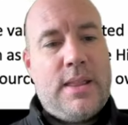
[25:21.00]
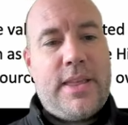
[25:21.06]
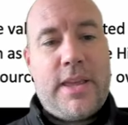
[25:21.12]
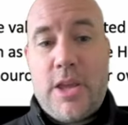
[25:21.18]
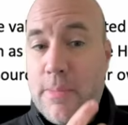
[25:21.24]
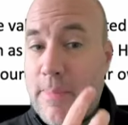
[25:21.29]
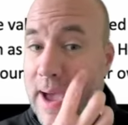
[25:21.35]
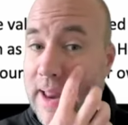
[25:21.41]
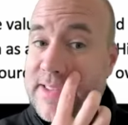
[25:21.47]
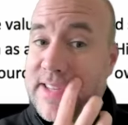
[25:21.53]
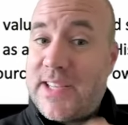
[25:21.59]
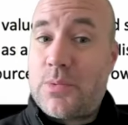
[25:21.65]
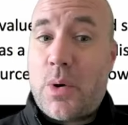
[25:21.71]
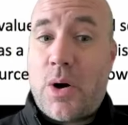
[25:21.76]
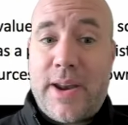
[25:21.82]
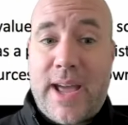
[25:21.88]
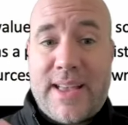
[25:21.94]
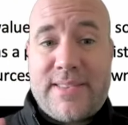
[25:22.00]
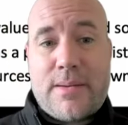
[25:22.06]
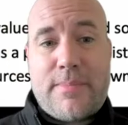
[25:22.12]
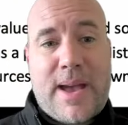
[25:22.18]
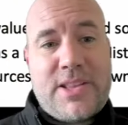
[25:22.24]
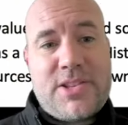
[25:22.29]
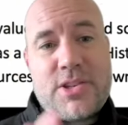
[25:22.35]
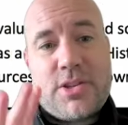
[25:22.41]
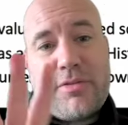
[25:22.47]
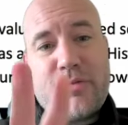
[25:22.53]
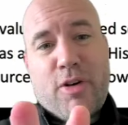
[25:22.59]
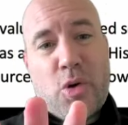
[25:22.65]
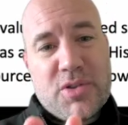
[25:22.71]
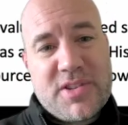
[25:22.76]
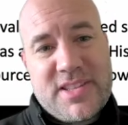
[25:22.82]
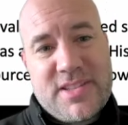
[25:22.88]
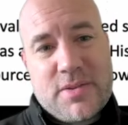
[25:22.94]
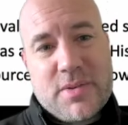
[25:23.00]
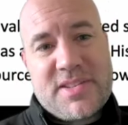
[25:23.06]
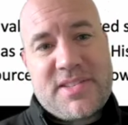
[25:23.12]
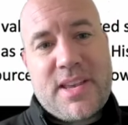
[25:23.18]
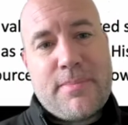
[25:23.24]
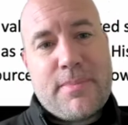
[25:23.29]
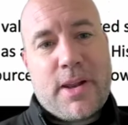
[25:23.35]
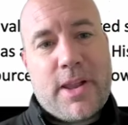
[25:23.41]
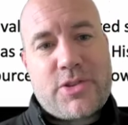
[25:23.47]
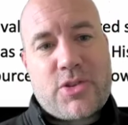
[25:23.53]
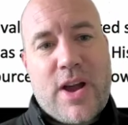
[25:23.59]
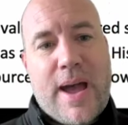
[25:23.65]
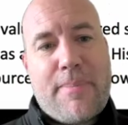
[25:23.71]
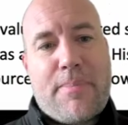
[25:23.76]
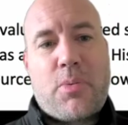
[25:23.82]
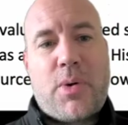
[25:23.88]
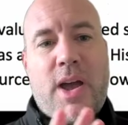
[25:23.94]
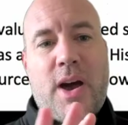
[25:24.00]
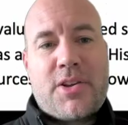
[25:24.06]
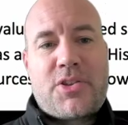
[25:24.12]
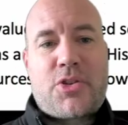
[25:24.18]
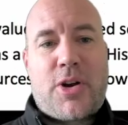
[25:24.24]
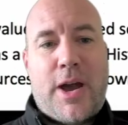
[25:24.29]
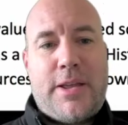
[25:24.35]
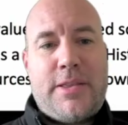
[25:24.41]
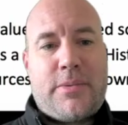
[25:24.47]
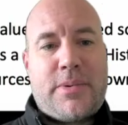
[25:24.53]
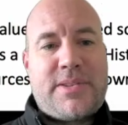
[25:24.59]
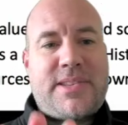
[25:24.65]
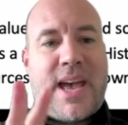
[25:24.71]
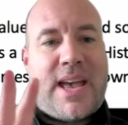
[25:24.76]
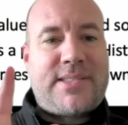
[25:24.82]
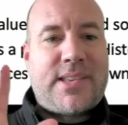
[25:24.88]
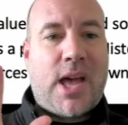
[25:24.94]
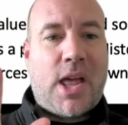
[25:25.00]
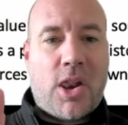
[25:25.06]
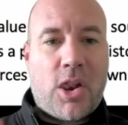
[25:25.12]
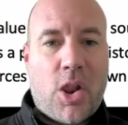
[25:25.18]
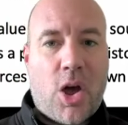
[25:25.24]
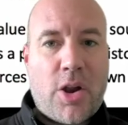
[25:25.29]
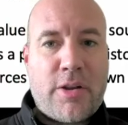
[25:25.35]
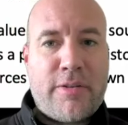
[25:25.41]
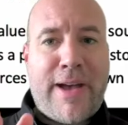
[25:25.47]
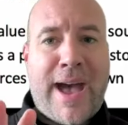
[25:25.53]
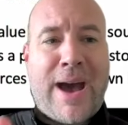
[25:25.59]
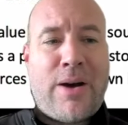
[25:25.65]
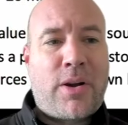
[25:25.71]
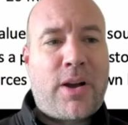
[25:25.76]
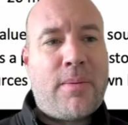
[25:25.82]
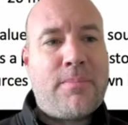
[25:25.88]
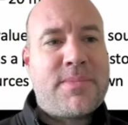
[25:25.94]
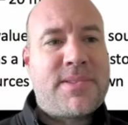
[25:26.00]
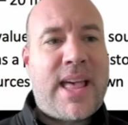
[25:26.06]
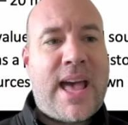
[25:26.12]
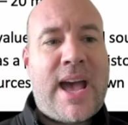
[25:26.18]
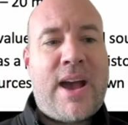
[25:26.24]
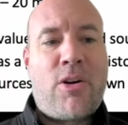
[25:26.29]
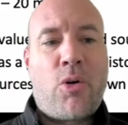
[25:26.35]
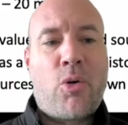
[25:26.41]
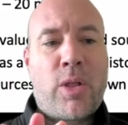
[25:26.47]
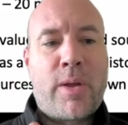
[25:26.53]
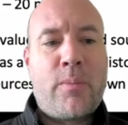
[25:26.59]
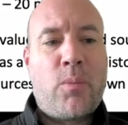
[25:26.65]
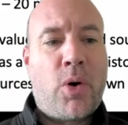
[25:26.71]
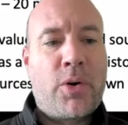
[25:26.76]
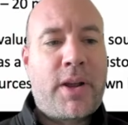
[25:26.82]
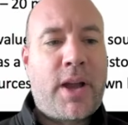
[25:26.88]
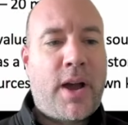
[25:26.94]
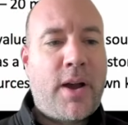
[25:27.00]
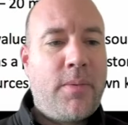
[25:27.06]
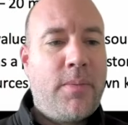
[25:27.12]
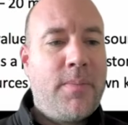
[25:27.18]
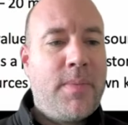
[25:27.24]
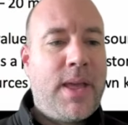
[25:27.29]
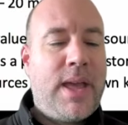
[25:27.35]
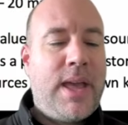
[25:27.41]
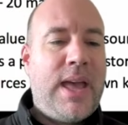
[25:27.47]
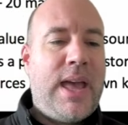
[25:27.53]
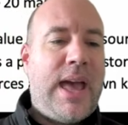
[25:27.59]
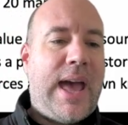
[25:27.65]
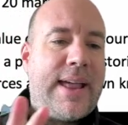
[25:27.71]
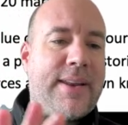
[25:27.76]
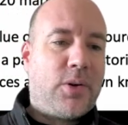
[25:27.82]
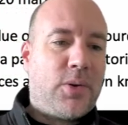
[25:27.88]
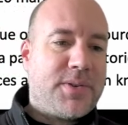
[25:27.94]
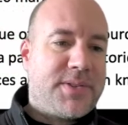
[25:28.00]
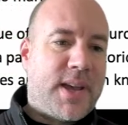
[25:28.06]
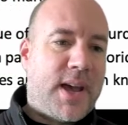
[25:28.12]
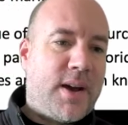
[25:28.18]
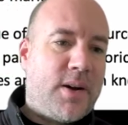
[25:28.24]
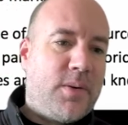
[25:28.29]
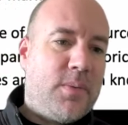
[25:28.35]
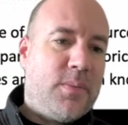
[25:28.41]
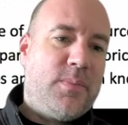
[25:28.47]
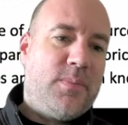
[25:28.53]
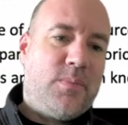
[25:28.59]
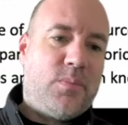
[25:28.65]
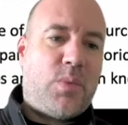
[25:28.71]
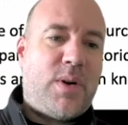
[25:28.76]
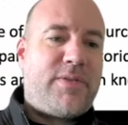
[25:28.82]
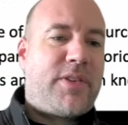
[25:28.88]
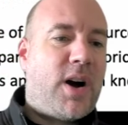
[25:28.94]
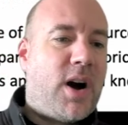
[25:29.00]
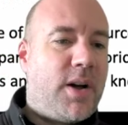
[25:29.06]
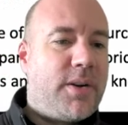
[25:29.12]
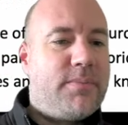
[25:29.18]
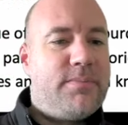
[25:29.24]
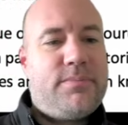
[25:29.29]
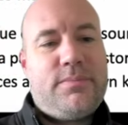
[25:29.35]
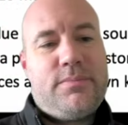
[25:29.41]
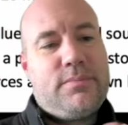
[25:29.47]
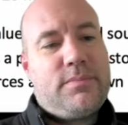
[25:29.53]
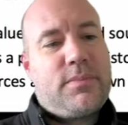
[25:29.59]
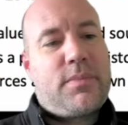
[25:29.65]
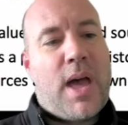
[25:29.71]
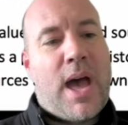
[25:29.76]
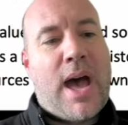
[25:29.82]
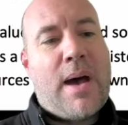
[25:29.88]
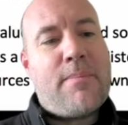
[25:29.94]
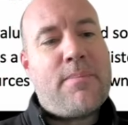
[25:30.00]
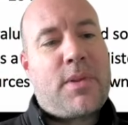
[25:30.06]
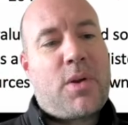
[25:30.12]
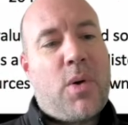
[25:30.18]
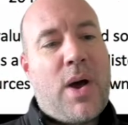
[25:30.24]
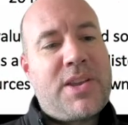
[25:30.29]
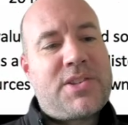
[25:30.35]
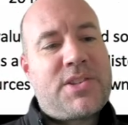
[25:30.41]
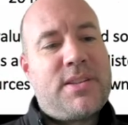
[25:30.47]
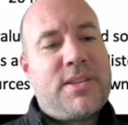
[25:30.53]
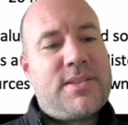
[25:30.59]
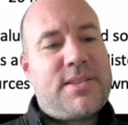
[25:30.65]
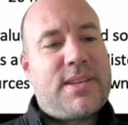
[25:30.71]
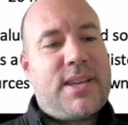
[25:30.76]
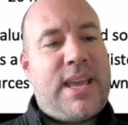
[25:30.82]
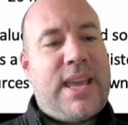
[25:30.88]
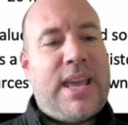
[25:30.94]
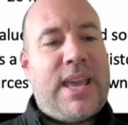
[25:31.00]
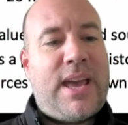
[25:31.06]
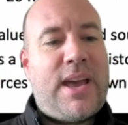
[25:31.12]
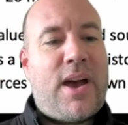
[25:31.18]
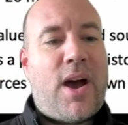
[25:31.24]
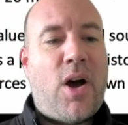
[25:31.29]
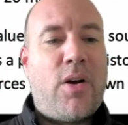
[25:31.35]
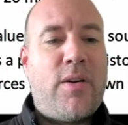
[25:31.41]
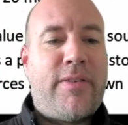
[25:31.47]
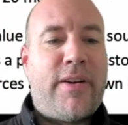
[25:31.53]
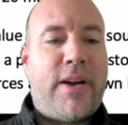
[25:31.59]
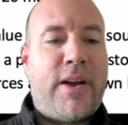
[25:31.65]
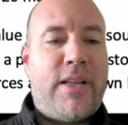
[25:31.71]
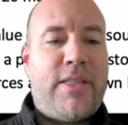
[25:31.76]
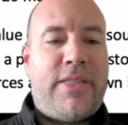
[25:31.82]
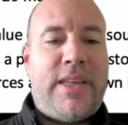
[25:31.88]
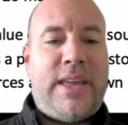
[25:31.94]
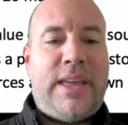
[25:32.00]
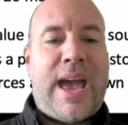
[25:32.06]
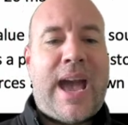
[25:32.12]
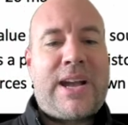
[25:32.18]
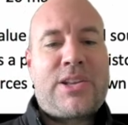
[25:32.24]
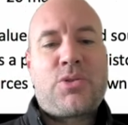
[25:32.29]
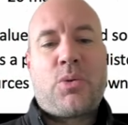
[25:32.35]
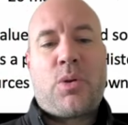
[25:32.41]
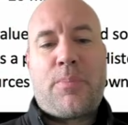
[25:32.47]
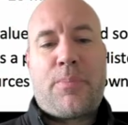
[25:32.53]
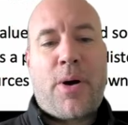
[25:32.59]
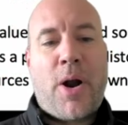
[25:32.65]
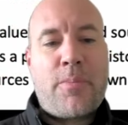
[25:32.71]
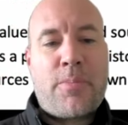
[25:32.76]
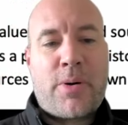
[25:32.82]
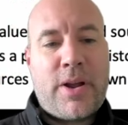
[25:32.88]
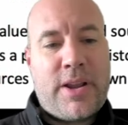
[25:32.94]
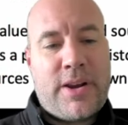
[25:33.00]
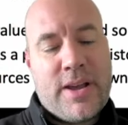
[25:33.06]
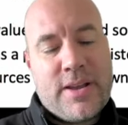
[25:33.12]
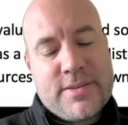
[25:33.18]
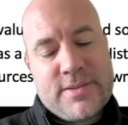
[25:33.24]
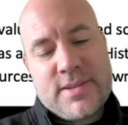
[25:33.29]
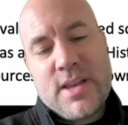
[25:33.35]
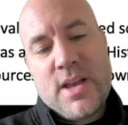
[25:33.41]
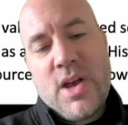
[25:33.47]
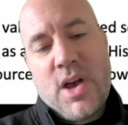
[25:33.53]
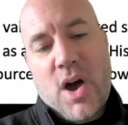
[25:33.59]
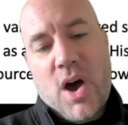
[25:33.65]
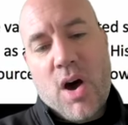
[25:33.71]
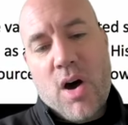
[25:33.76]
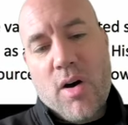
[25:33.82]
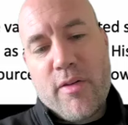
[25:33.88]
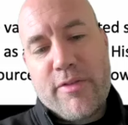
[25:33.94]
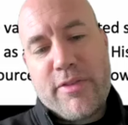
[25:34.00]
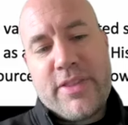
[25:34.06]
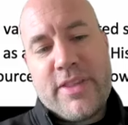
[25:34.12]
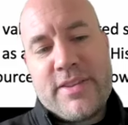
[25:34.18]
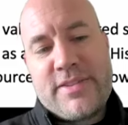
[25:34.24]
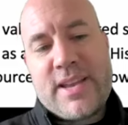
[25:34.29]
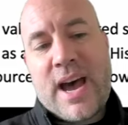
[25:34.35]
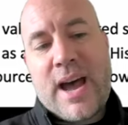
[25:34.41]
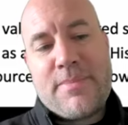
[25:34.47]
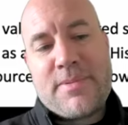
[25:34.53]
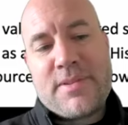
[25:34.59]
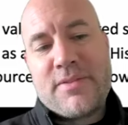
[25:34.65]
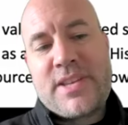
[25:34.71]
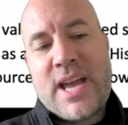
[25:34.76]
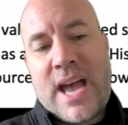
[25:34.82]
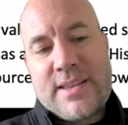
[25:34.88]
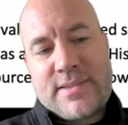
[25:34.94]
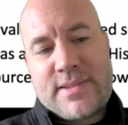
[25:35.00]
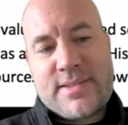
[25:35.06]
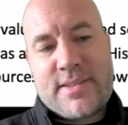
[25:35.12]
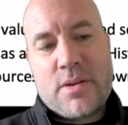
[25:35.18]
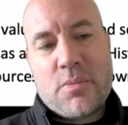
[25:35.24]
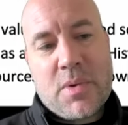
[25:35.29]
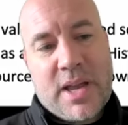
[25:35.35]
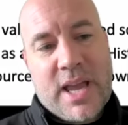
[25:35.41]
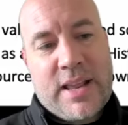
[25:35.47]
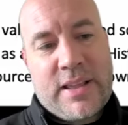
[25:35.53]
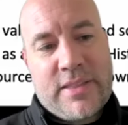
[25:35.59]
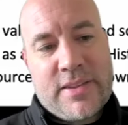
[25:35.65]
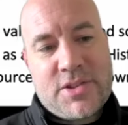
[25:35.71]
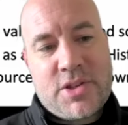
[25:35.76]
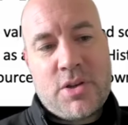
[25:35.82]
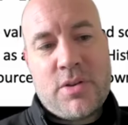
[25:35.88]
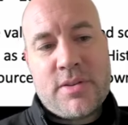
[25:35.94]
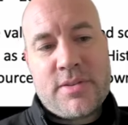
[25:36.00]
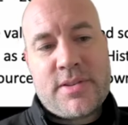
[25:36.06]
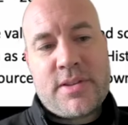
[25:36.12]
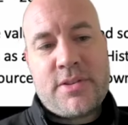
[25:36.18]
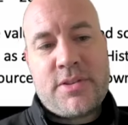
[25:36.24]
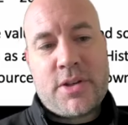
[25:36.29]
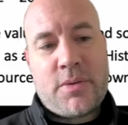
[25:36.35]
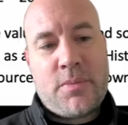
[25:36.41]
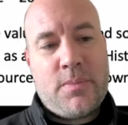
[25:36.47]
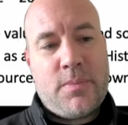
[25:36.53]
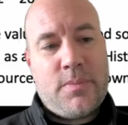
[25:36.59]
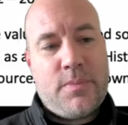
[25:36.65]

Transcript: The humanities one, as I mentioned, falls into a similar trap. We are trying to assess a lot of outcomes there all in one go. And also, we've got questions here over the actual appropriateness of the types of tasks that we're getting the students to do.